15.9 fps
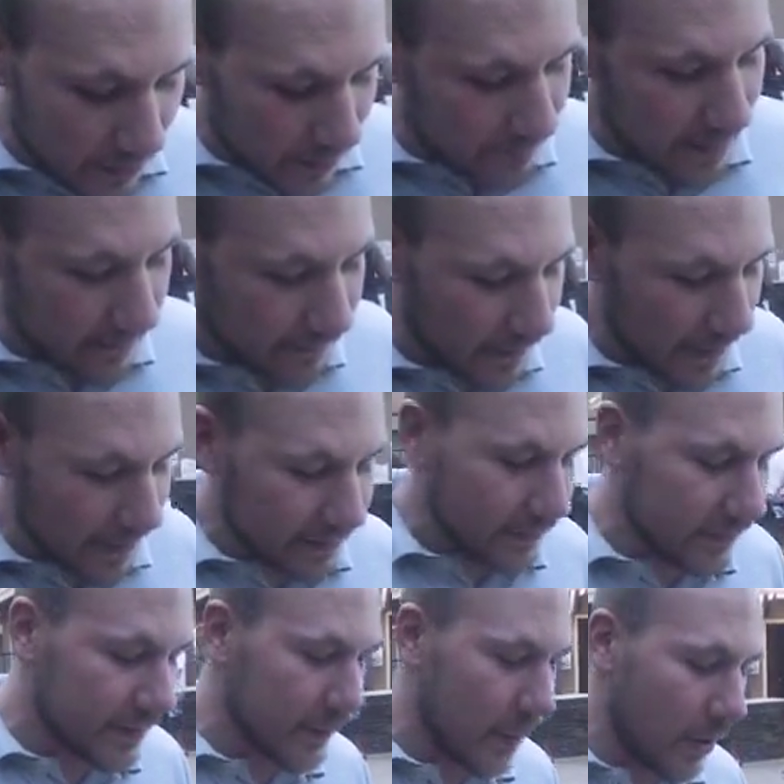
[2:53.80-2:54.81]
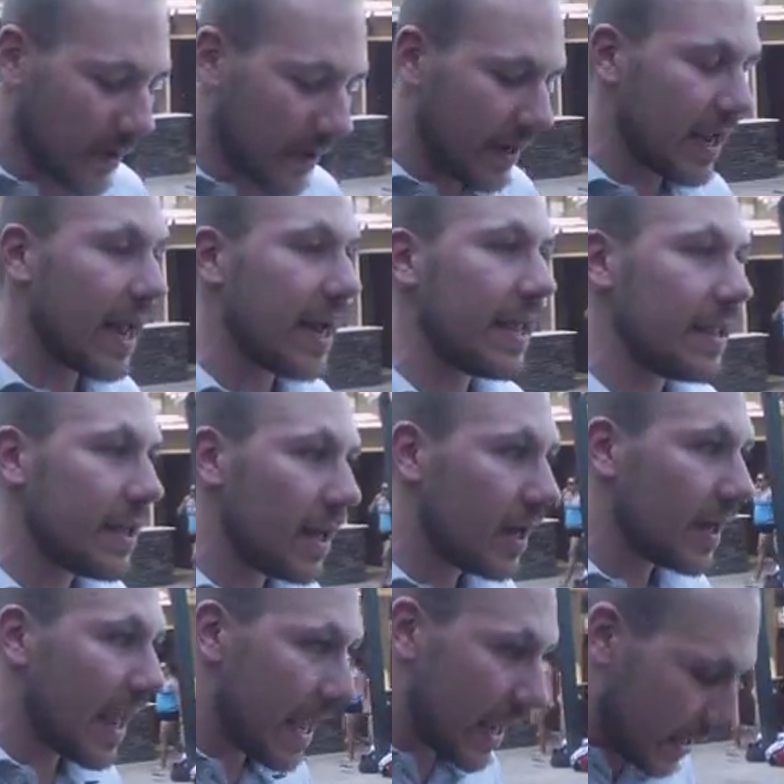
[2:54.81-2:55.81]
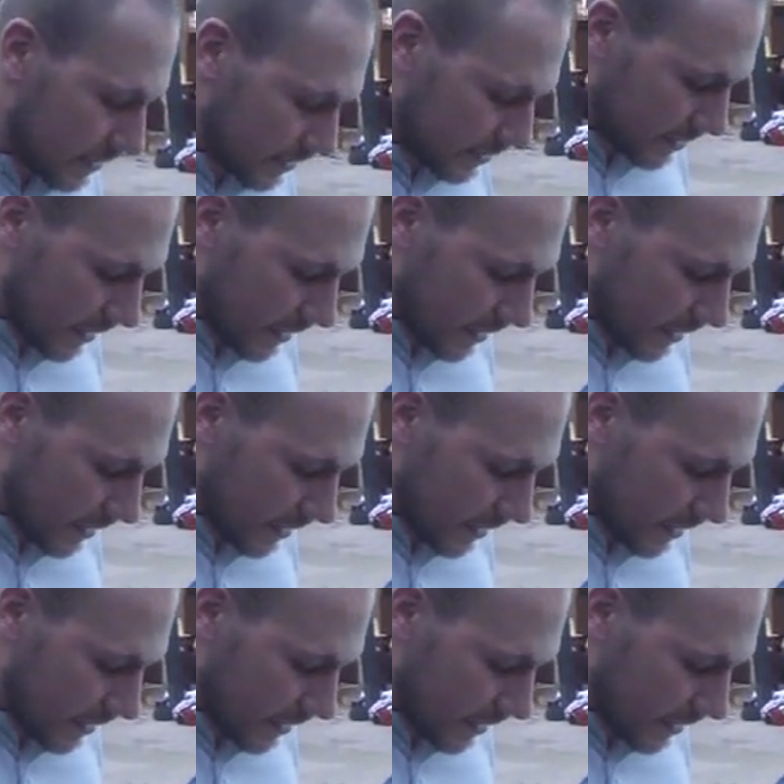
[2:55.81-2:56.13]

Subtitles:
of the effects of smoking at a young age